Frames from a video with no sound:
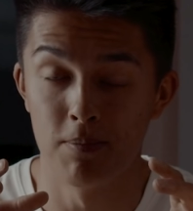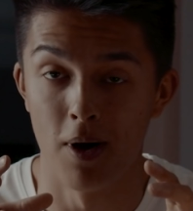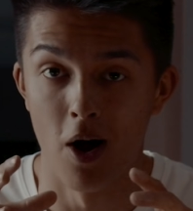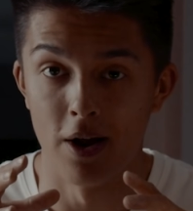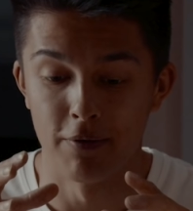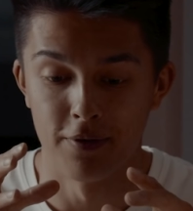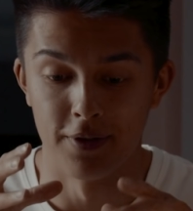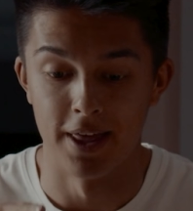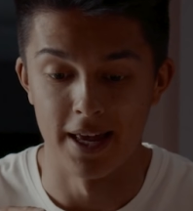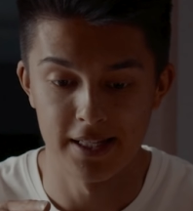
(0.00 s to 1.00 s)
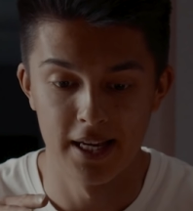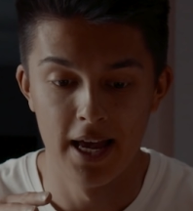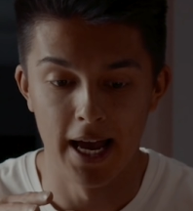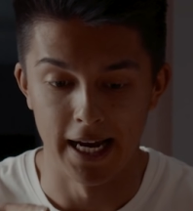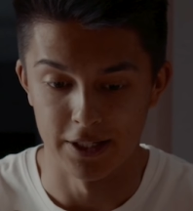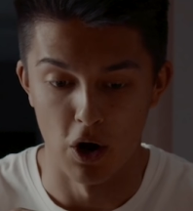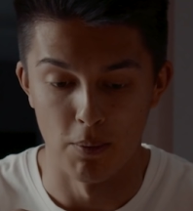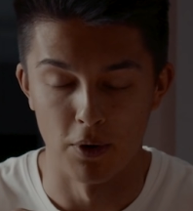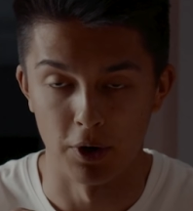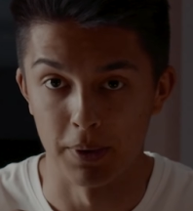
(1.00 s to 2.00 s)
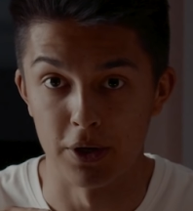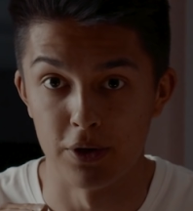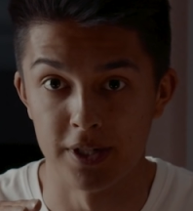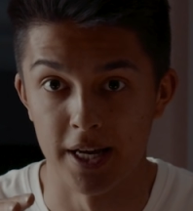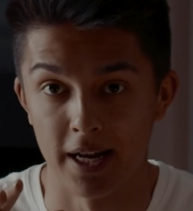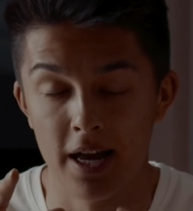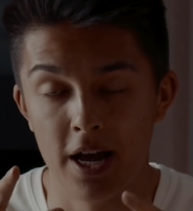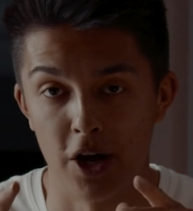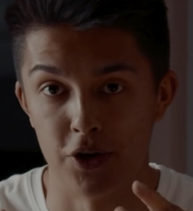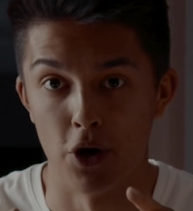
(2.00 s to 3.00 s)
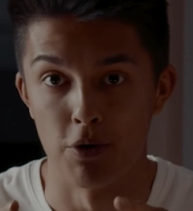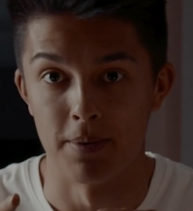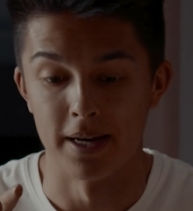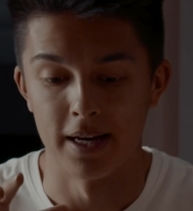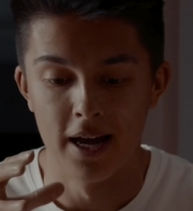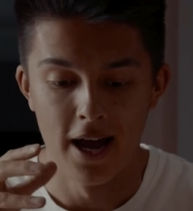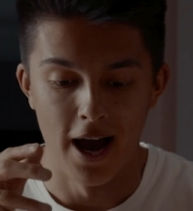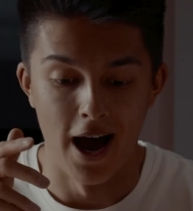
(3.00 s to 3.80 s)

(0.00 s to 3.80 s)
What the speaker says: but for this example, I'm going to be using Adobe.